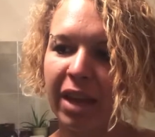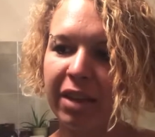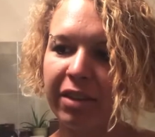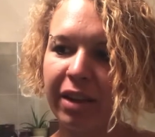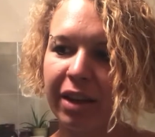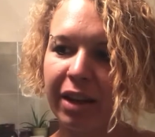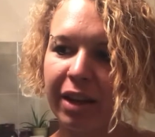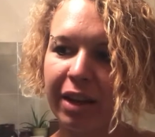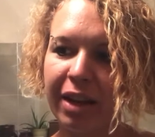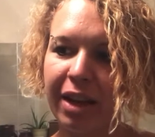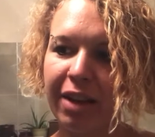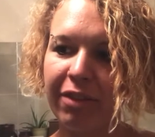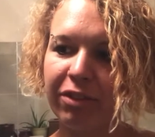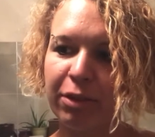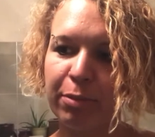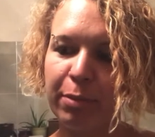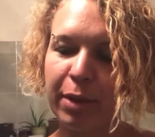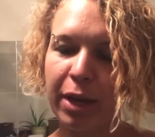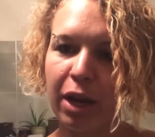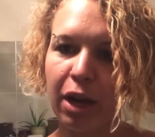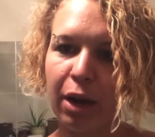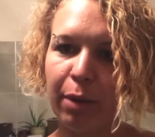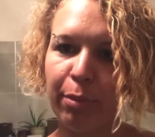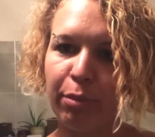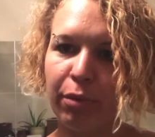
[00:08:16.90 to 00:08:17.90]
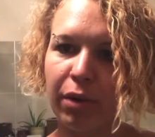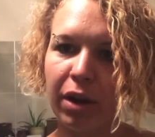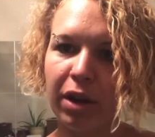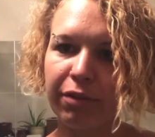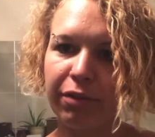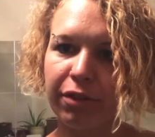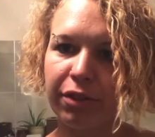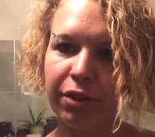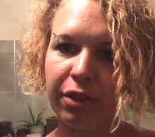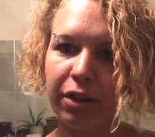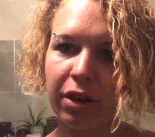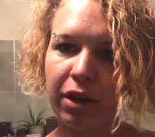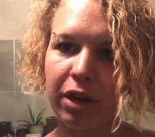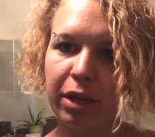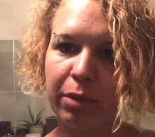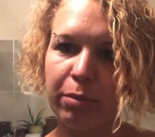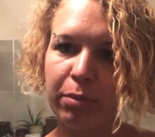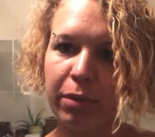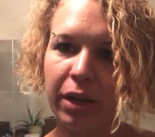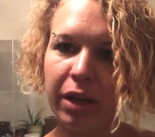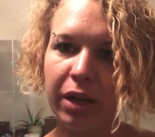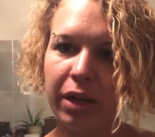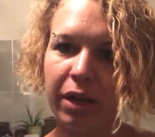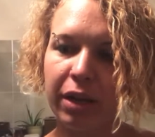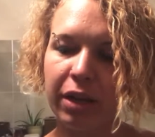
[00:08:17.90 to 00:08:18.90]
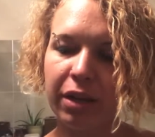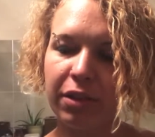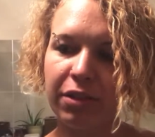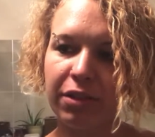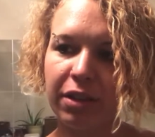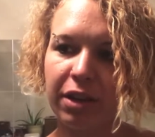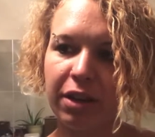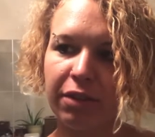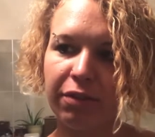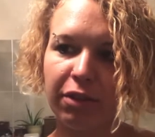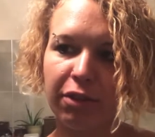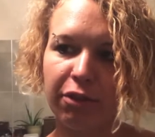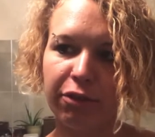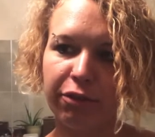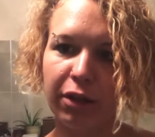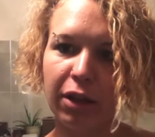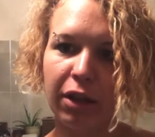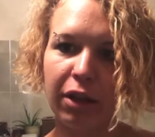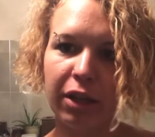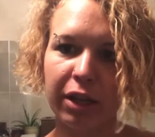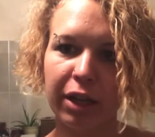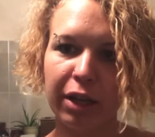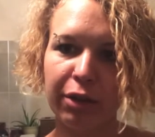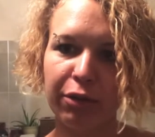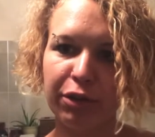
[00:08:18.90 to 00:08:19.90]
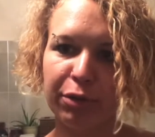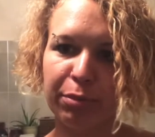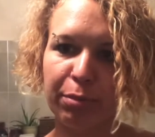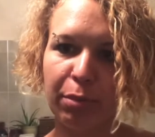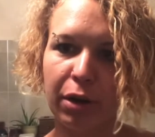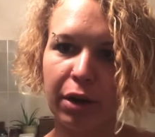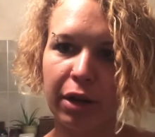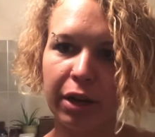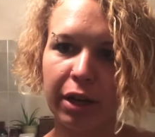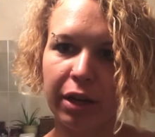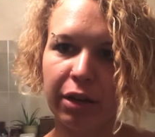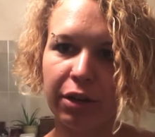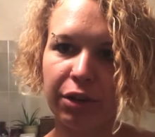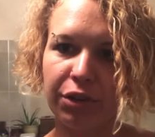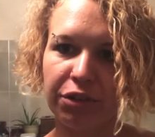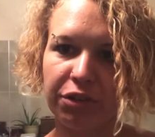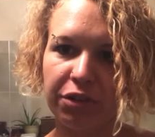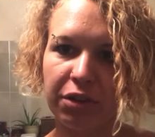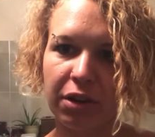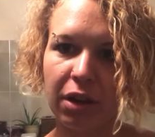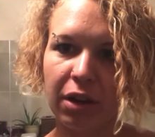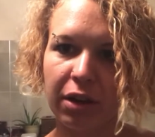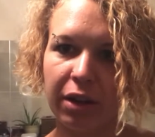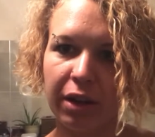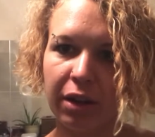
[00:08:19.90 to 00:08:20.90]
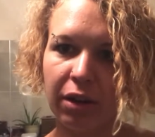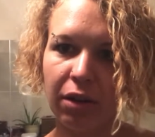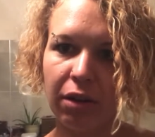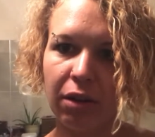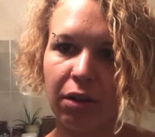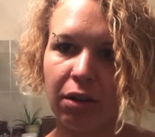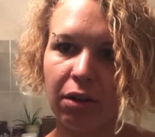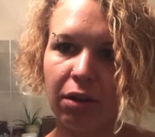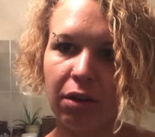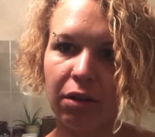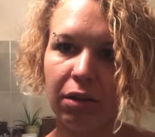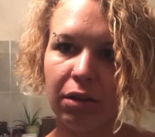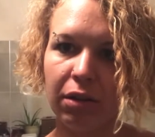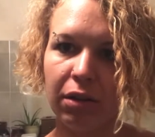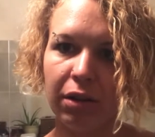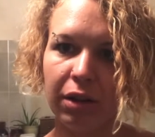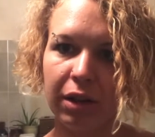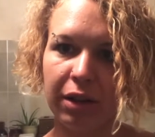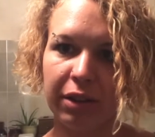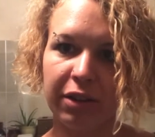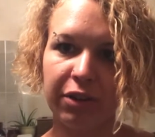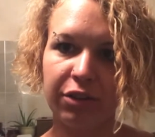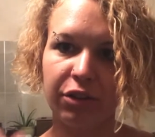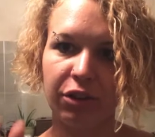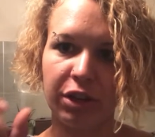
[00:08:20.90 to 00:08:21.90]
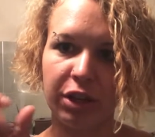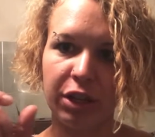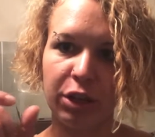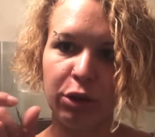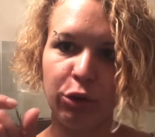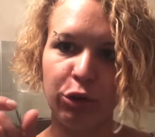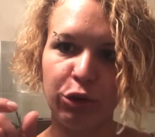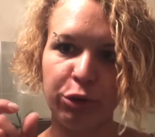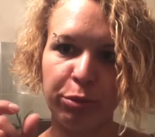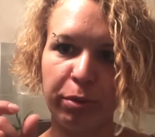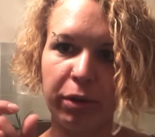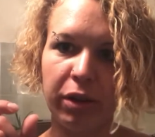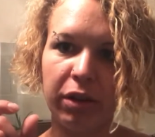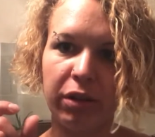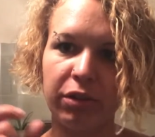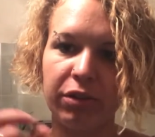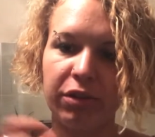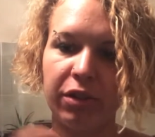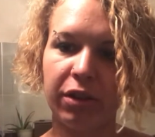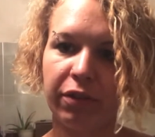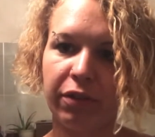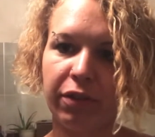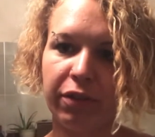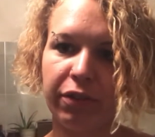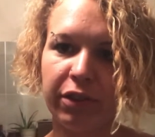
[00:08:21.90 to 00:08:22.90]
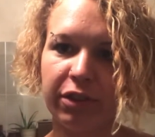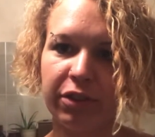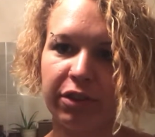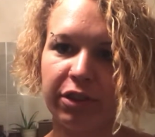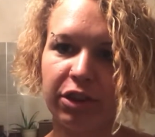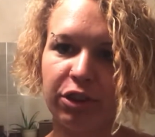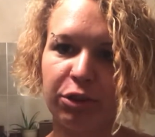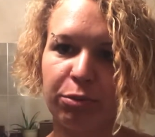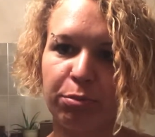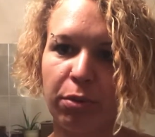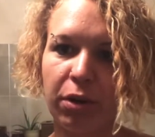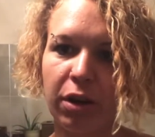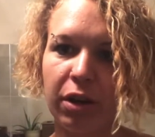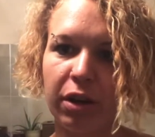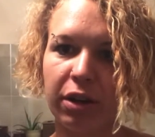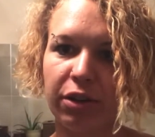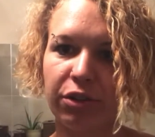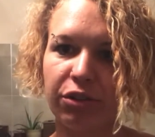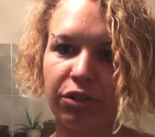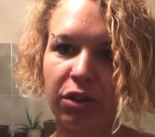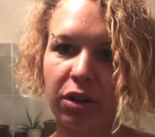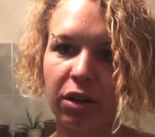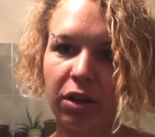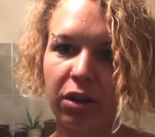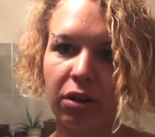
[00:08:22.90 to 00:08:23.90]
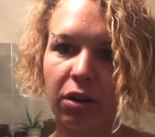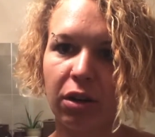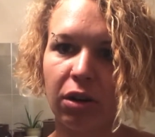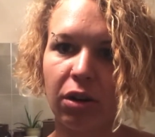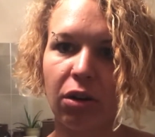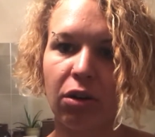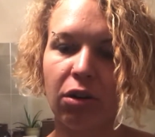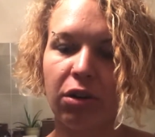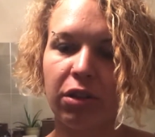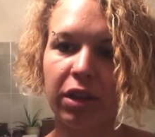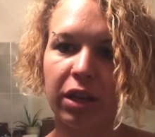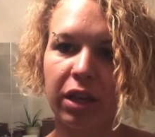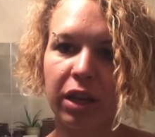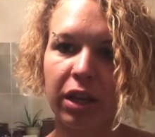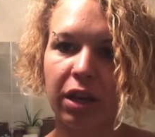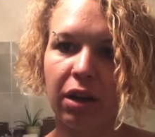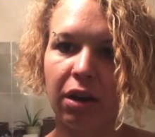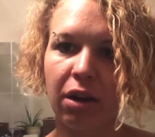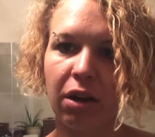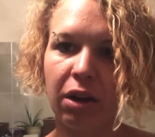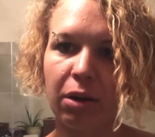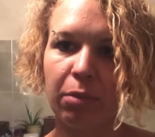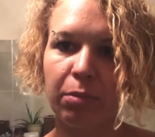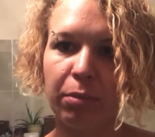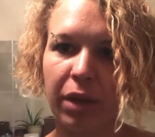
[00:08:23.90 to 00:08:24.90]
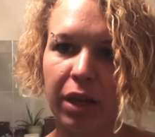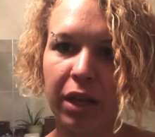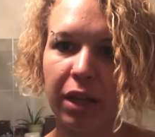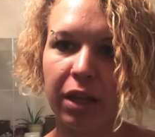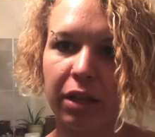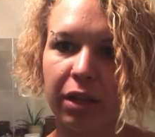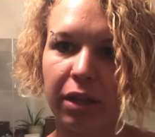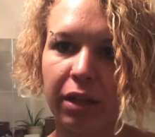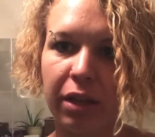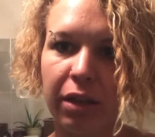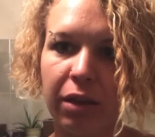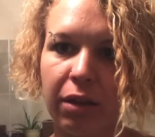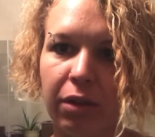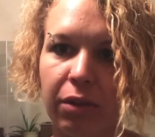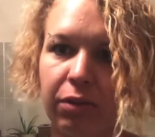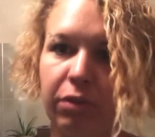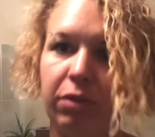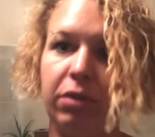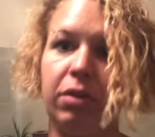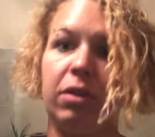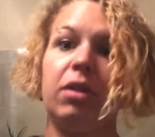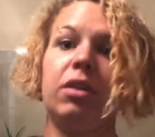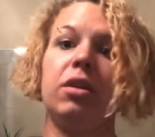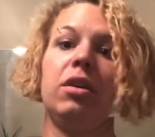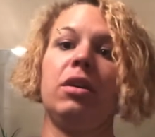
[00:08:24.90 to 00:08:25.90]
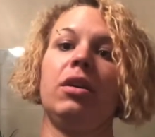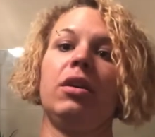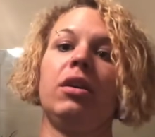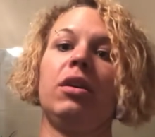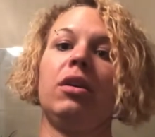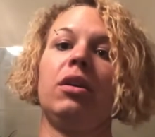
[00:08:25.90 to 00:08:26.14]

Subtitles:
that I'd have to be upright for 30 minutes, and if it felt like it was burning or stuck at all, and these are huge pills, if it feels like it's burning or stuck at all, go to the ER immediately. I was like,